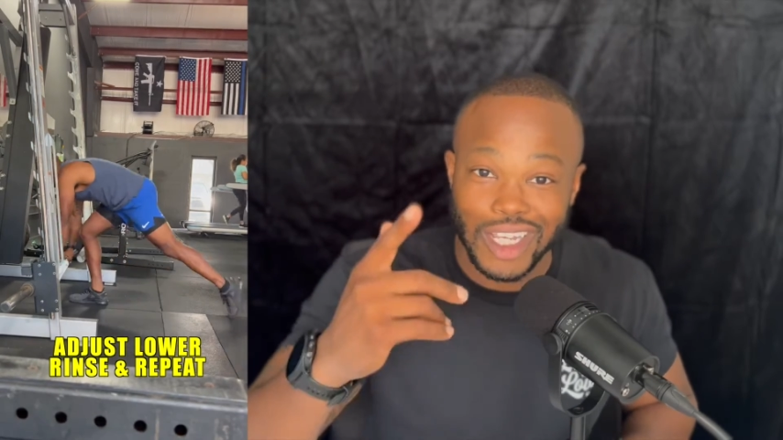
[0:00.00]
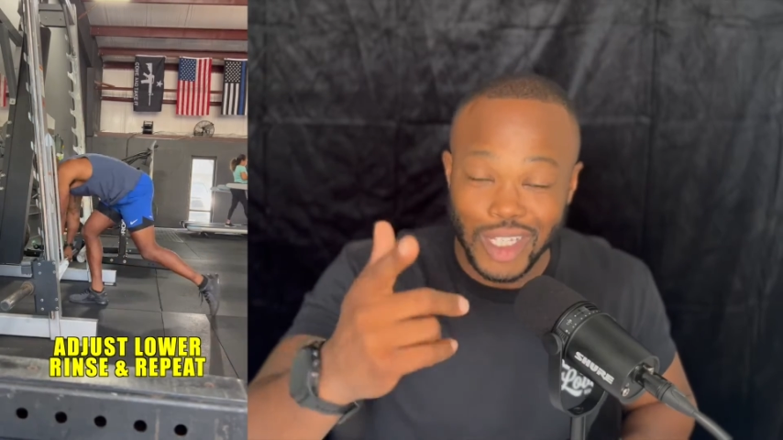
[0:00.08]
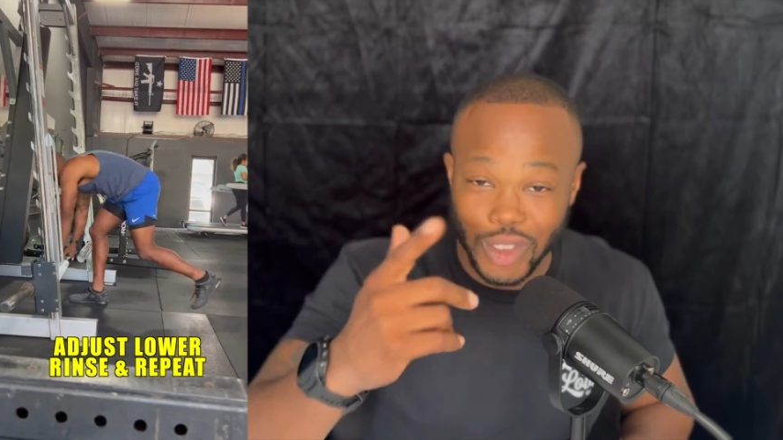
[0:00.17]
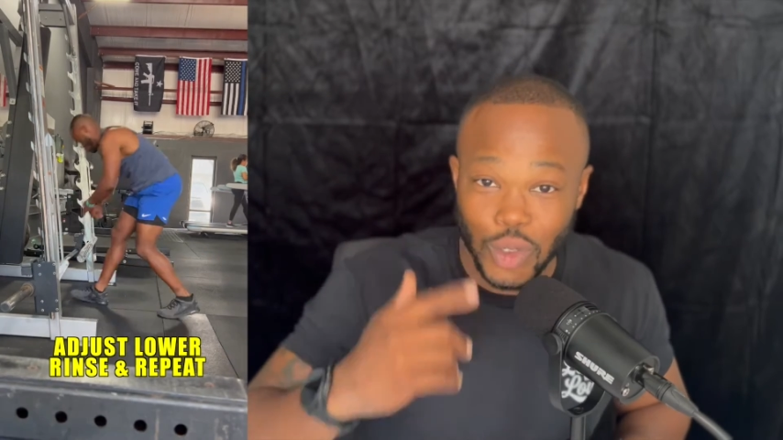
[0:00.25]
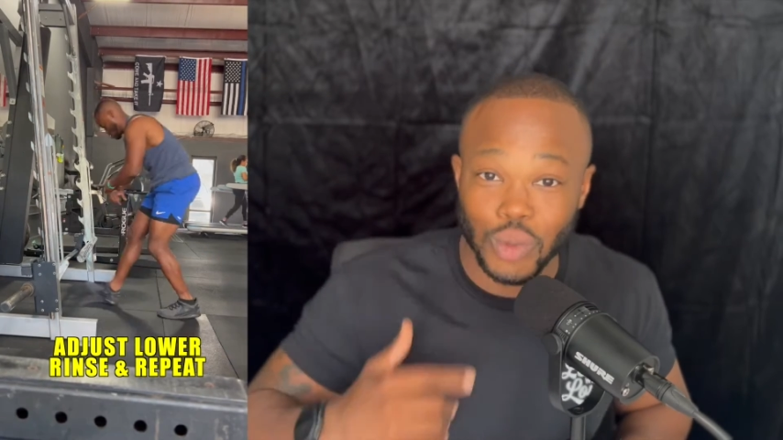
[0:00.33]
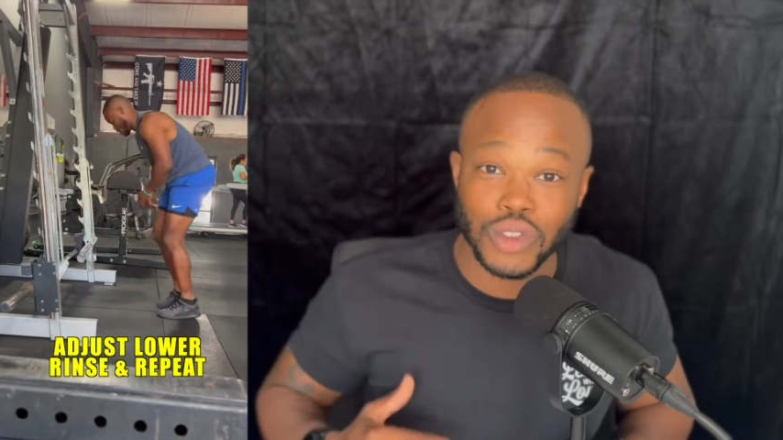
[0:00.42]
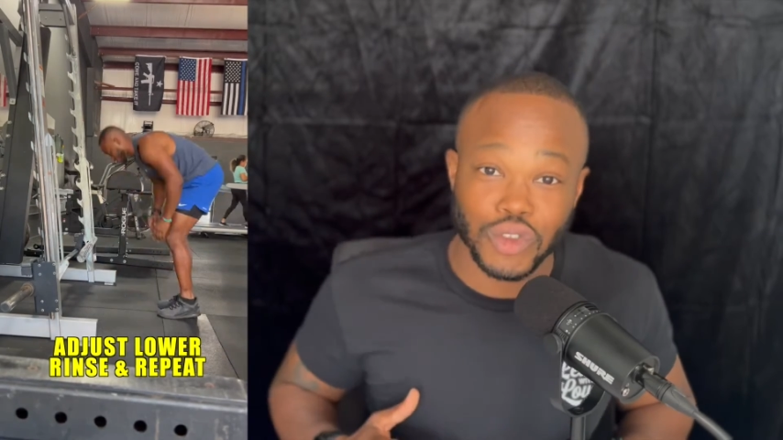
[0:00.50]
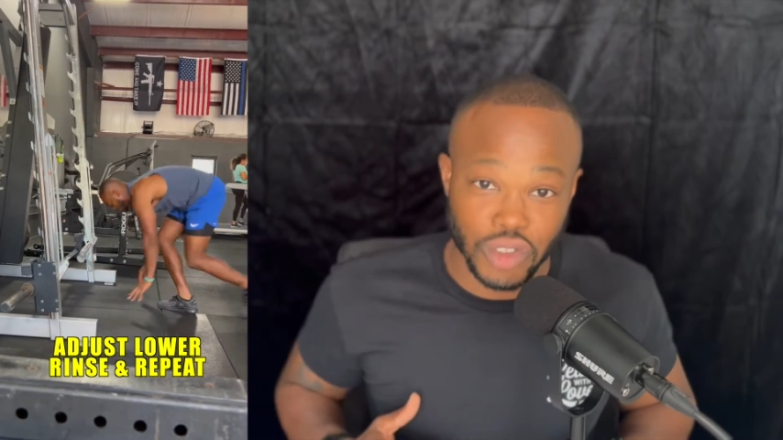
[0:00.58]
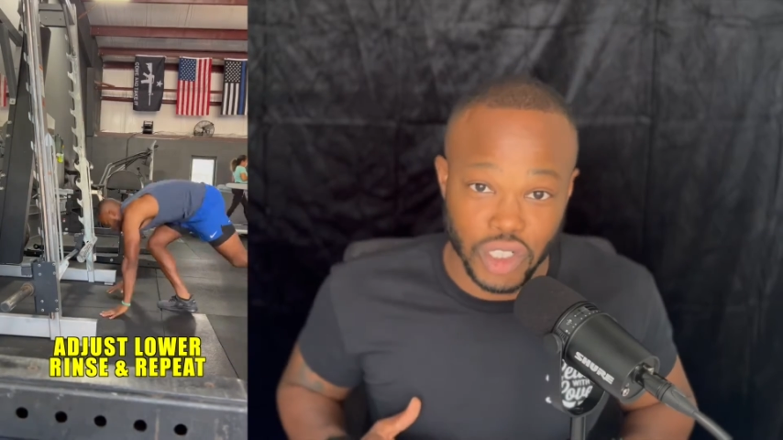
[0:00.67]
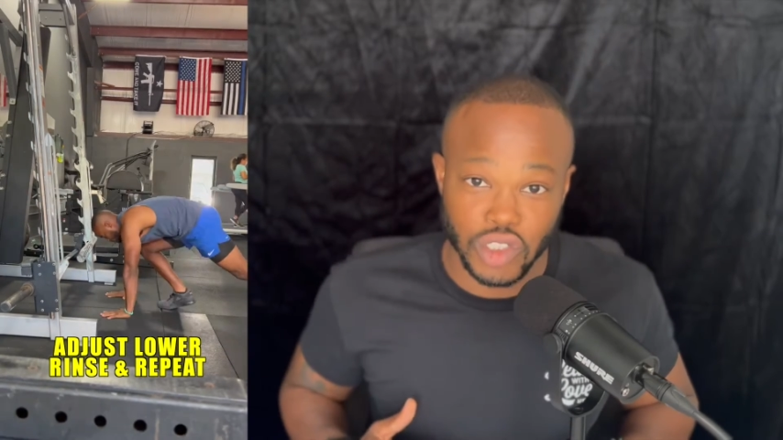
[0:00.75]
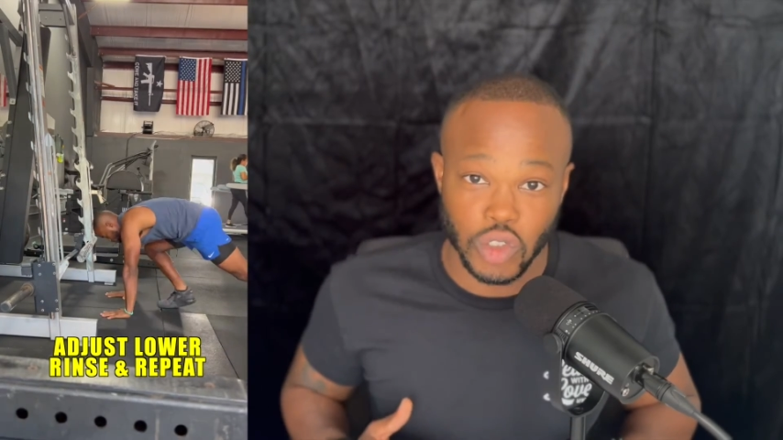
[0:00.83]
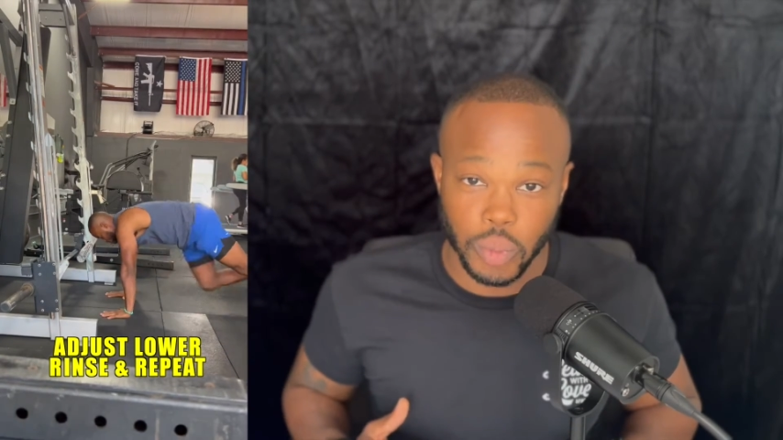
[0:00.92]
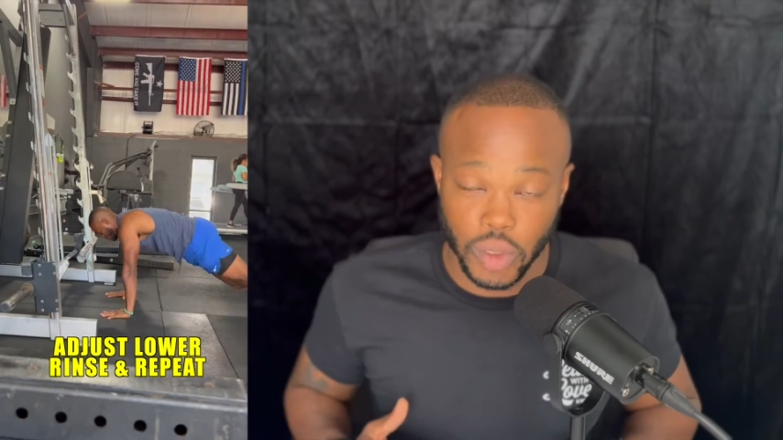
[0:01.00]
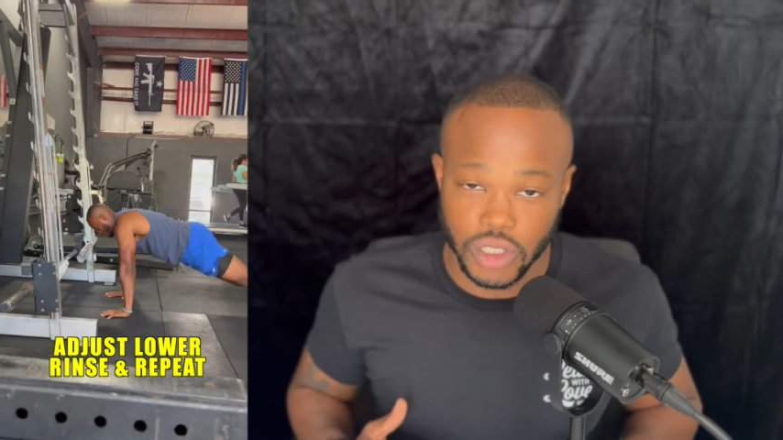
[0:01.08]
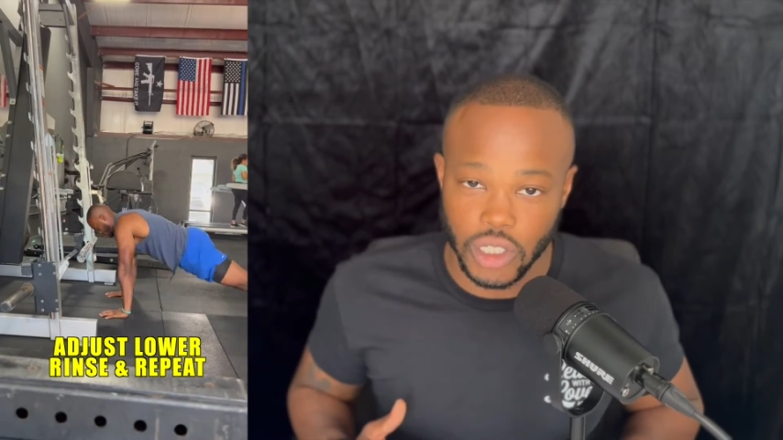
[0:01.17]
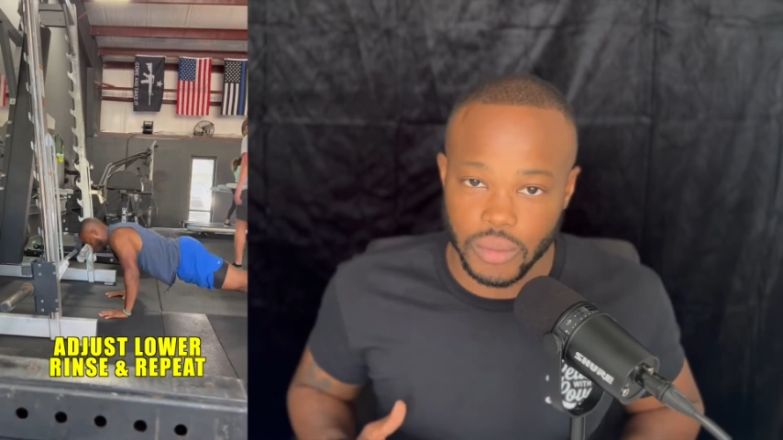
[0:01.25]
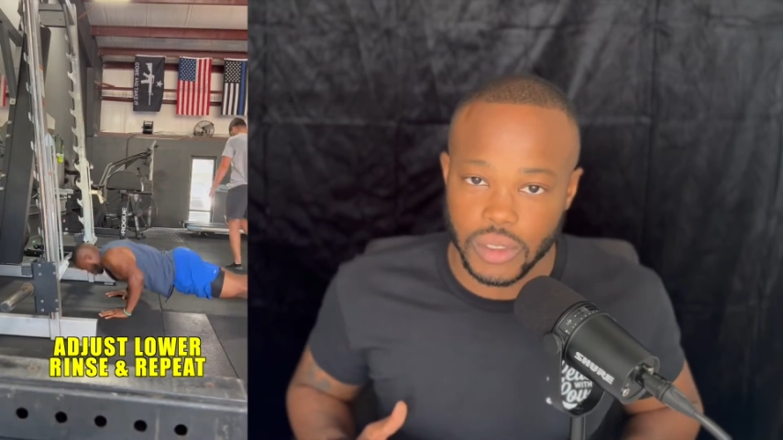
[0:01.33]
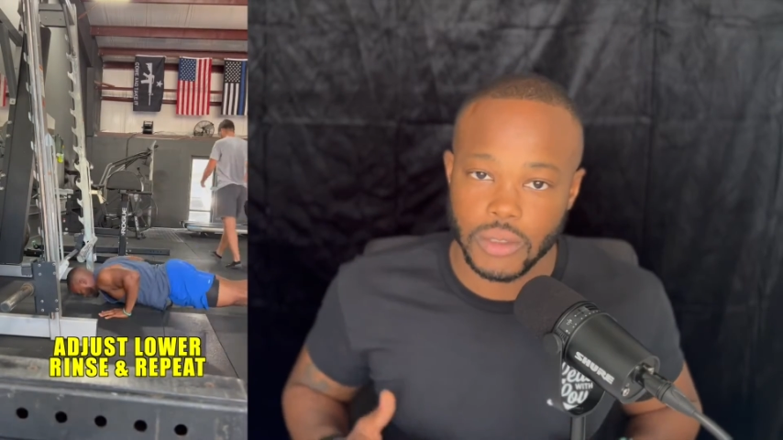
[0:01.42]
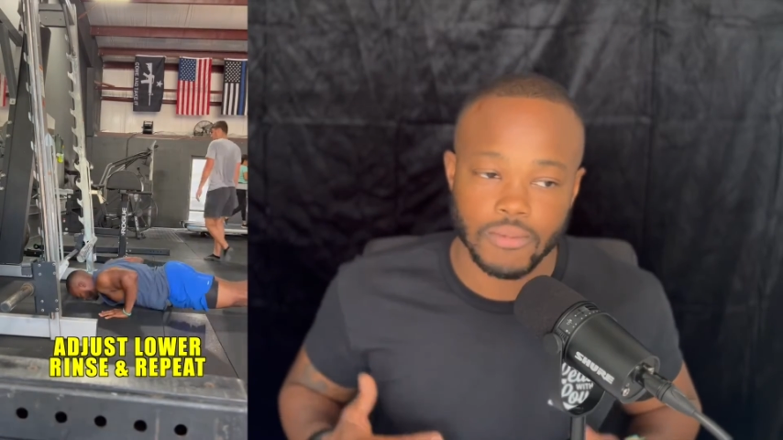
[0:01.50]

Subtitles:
doing traditional push-ups.